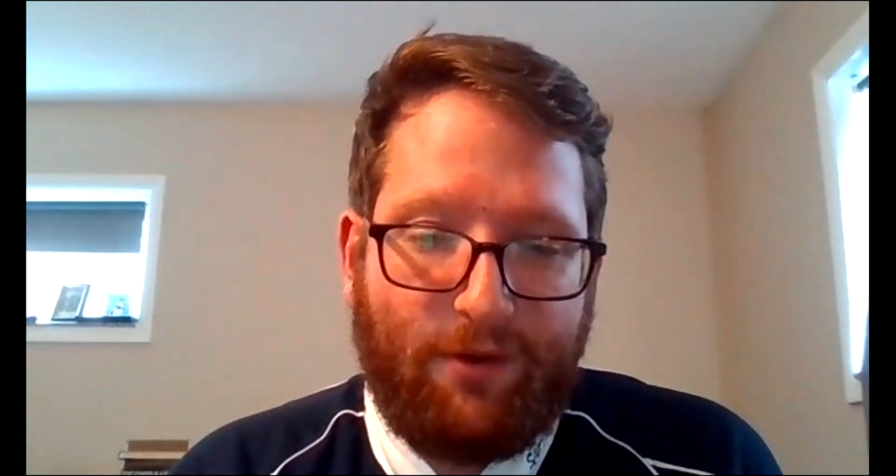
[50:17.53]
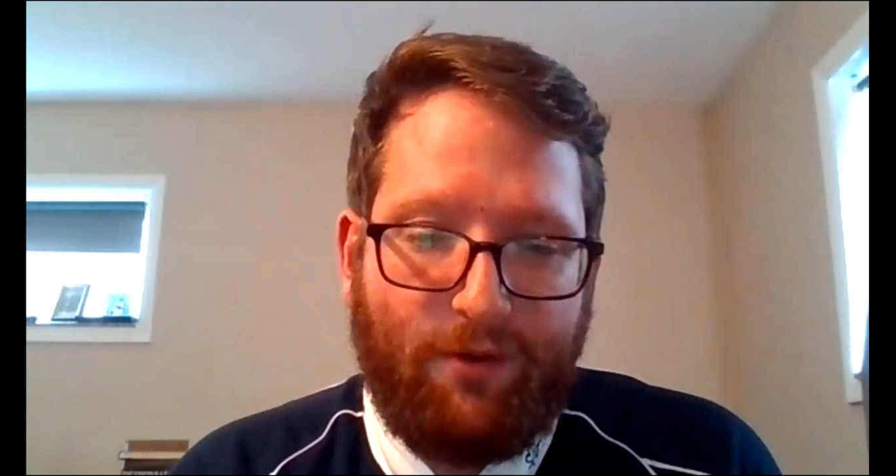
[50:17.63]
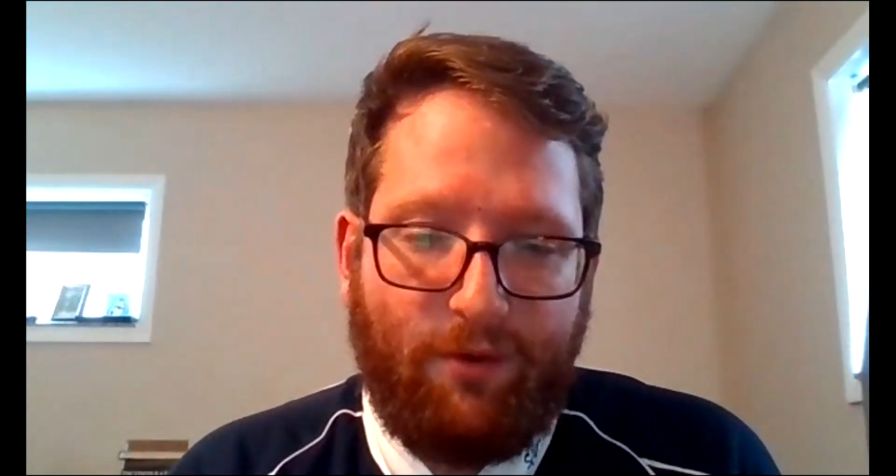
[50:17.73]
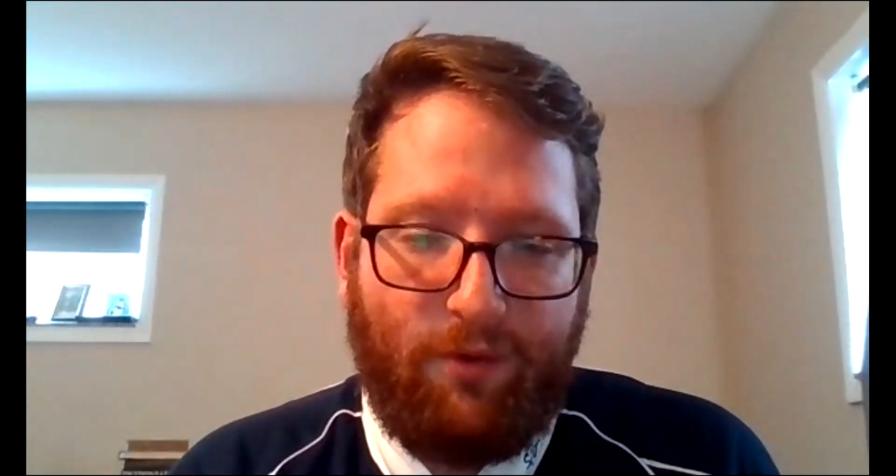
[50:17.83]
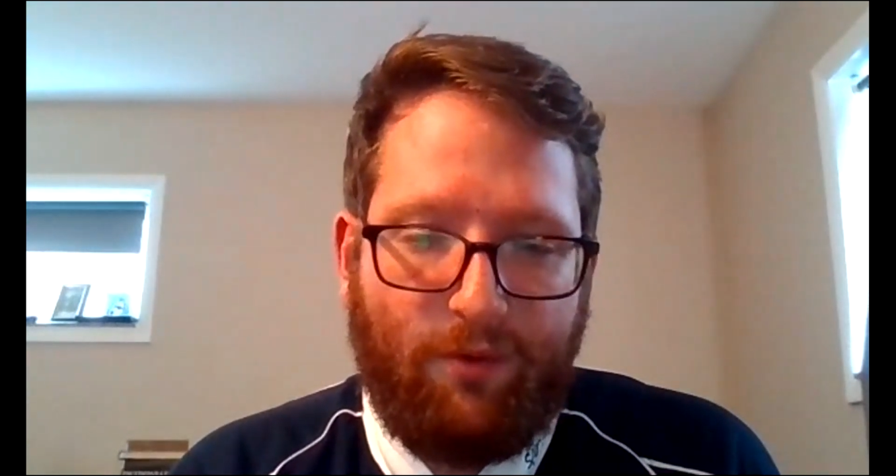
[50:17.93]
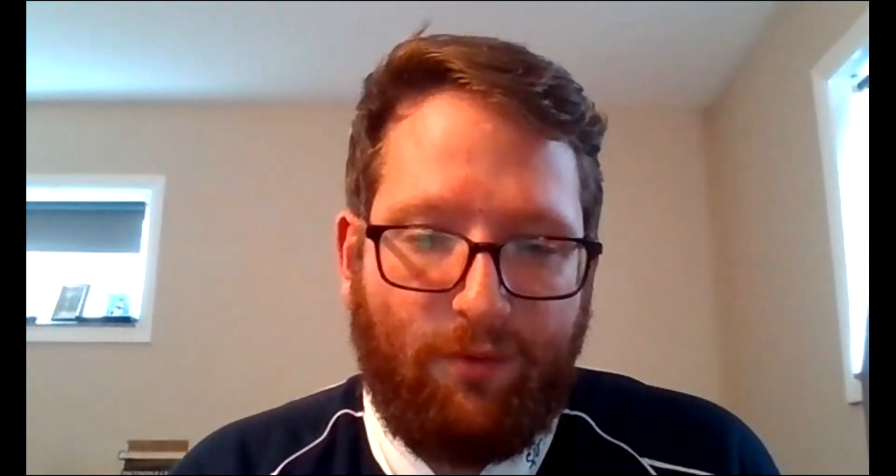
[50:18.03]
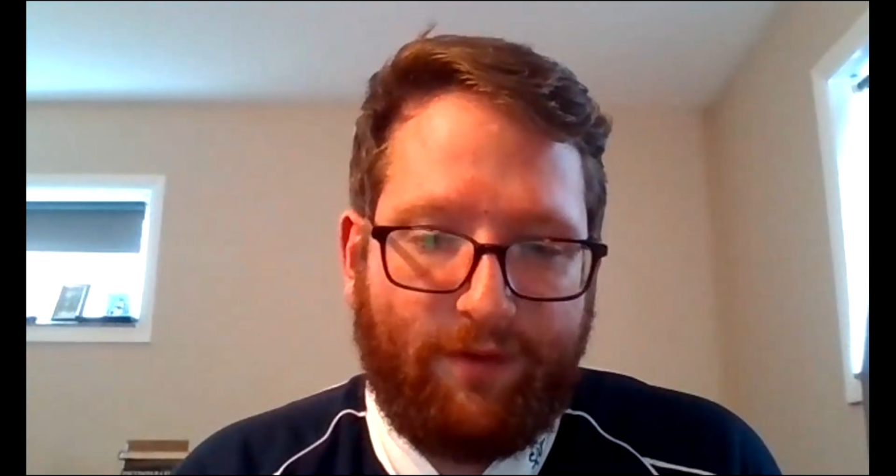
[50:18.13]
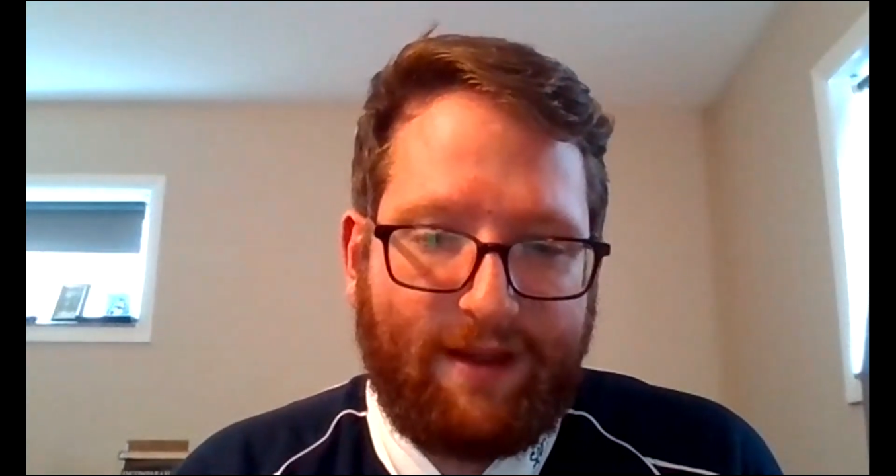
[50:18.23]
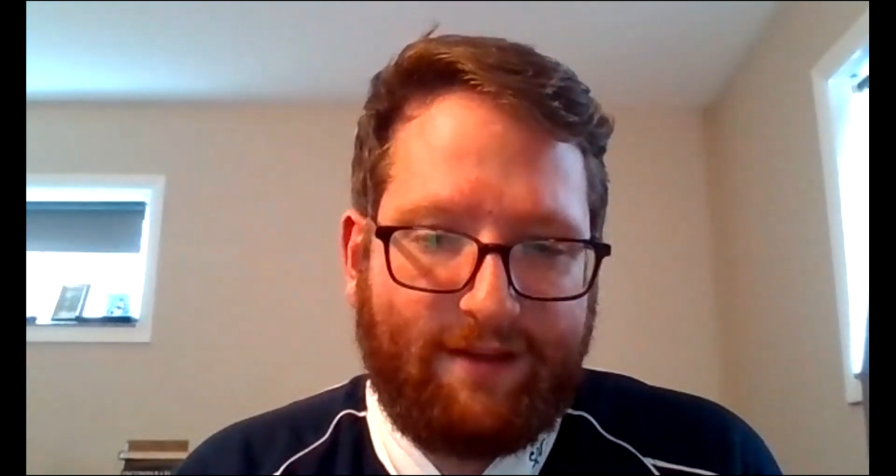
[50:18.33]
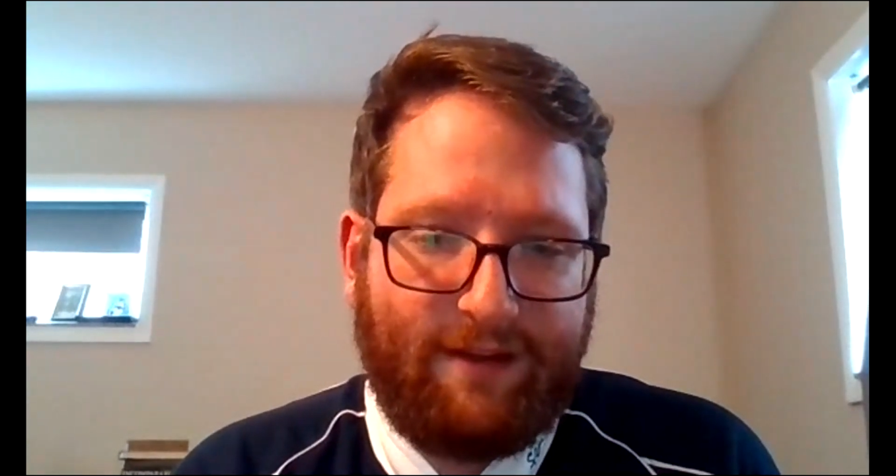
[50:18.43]
who was
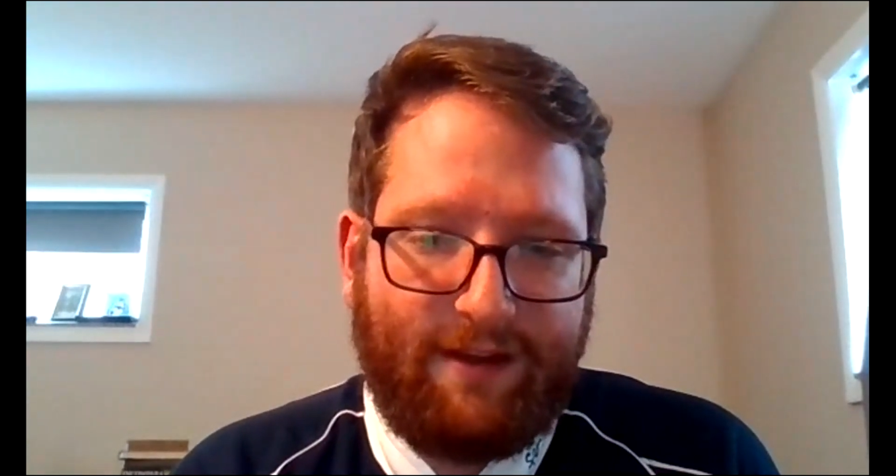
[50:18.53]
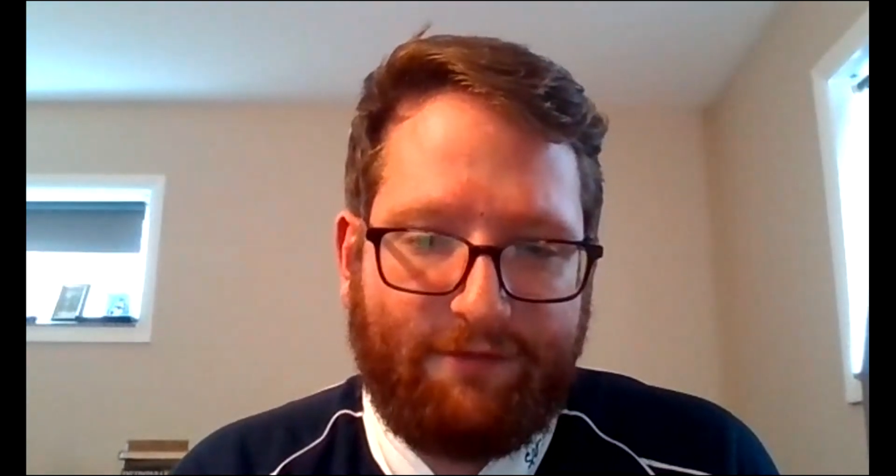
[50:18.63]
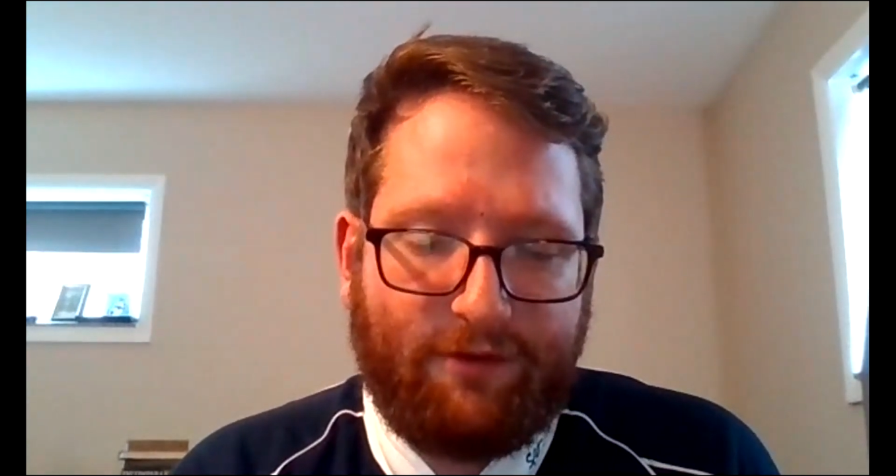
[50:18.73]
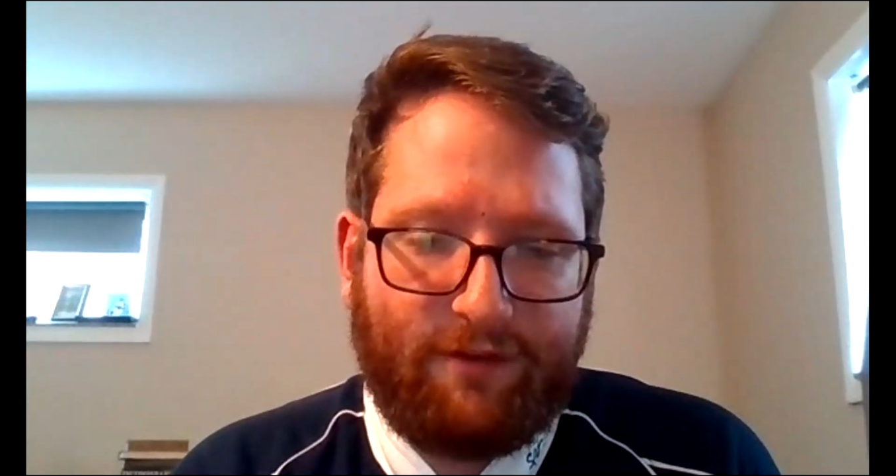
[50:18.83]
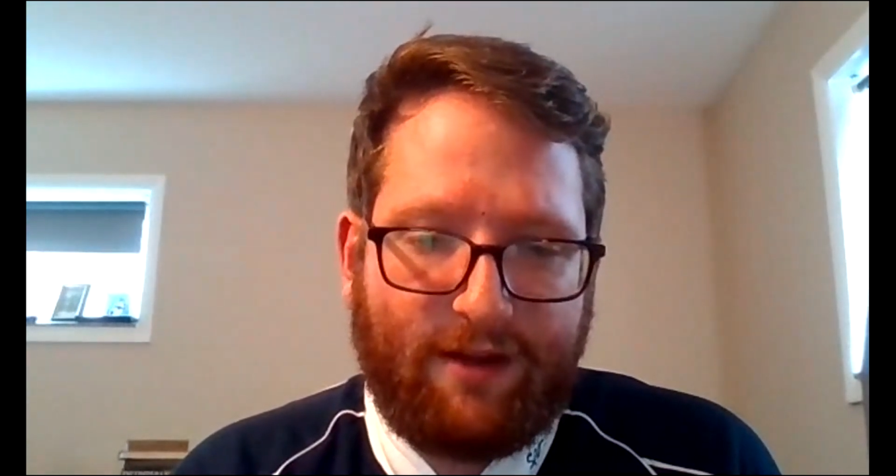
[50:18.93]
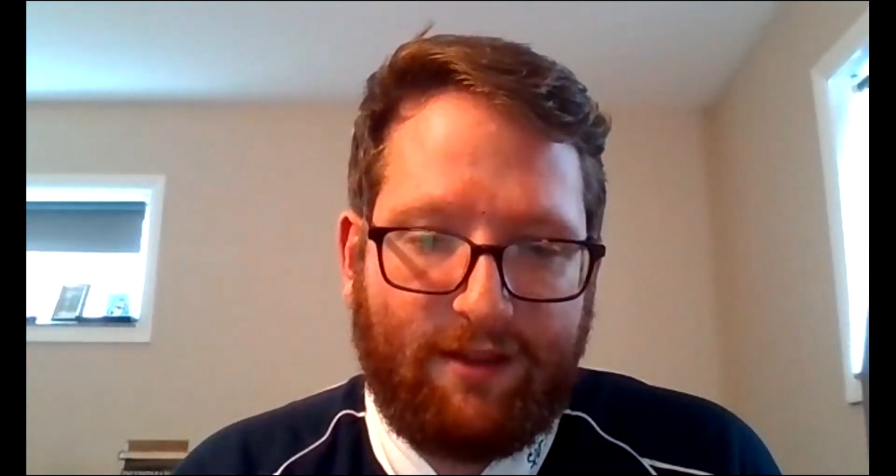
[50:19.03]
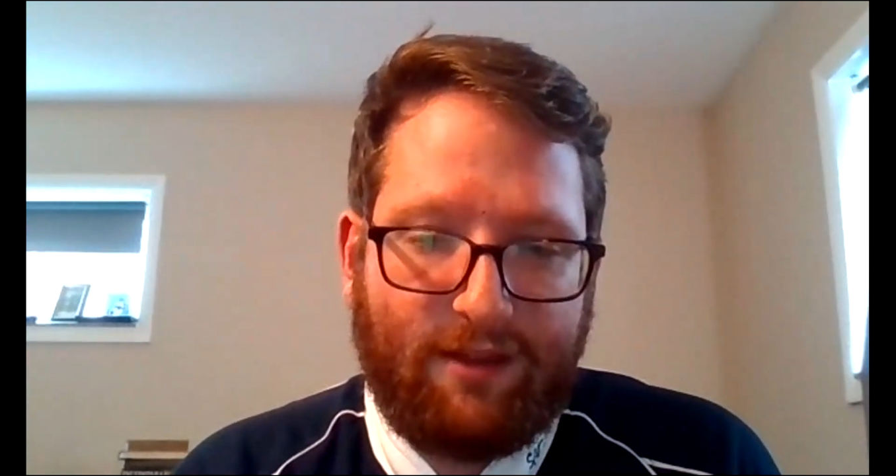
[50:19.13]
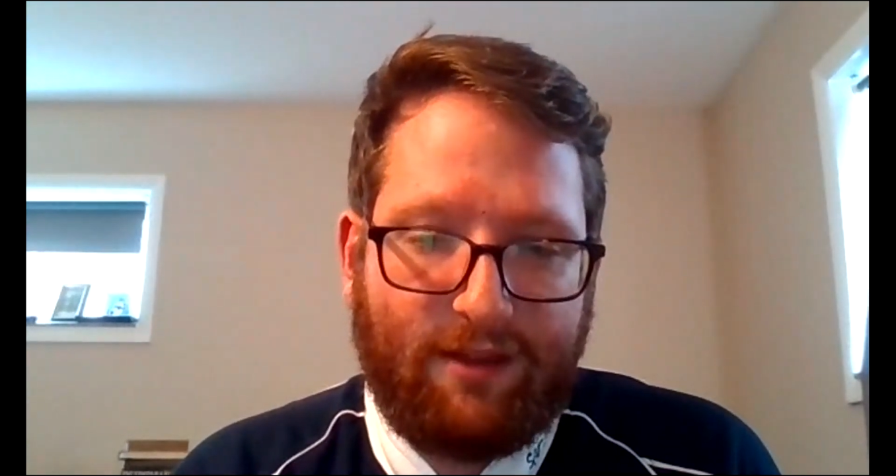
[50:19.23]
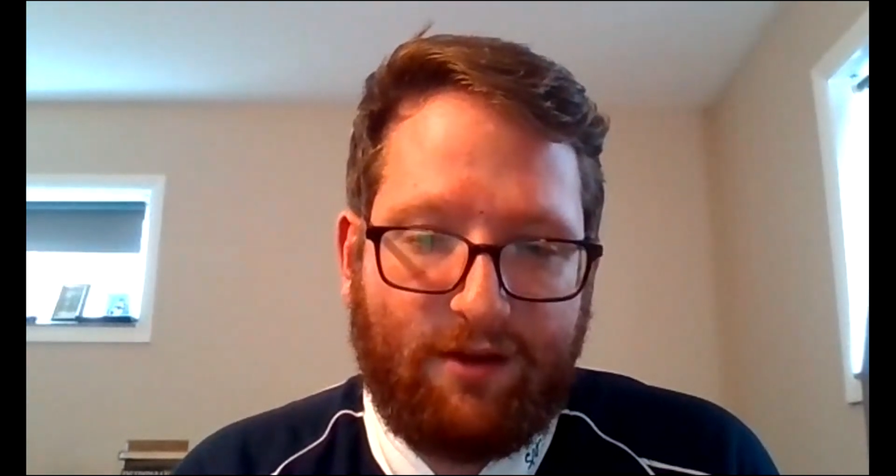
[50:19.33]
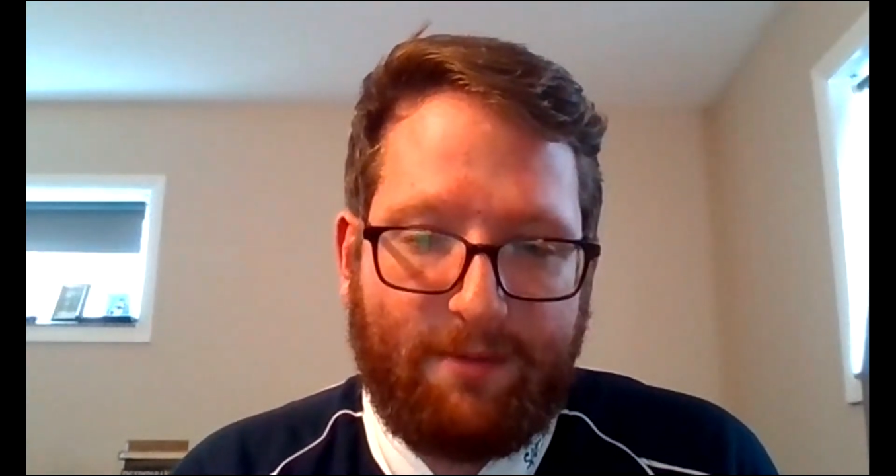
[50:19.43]
asking if there's
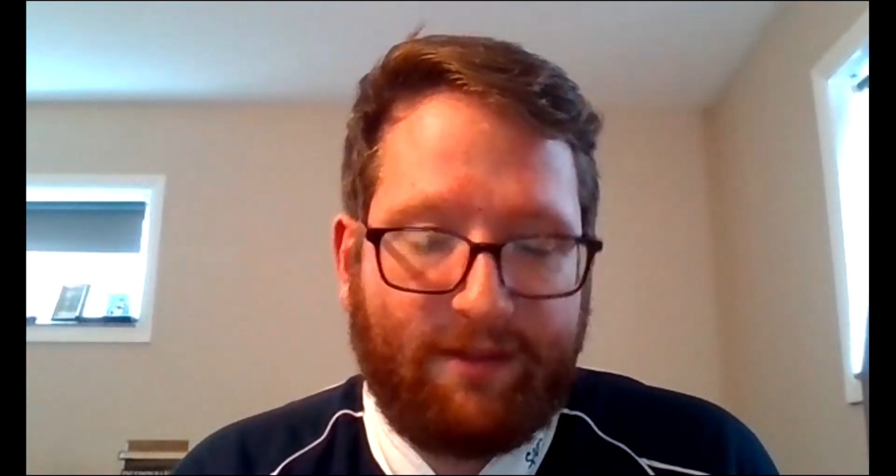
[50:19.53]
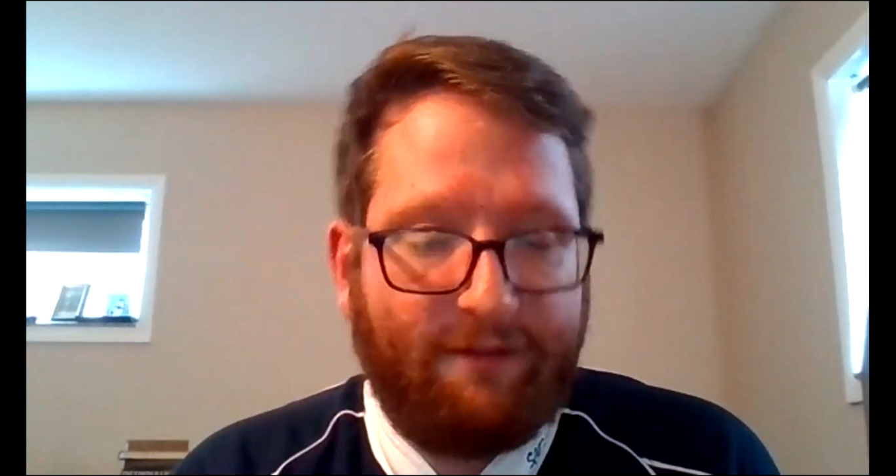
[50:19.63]
anything good about the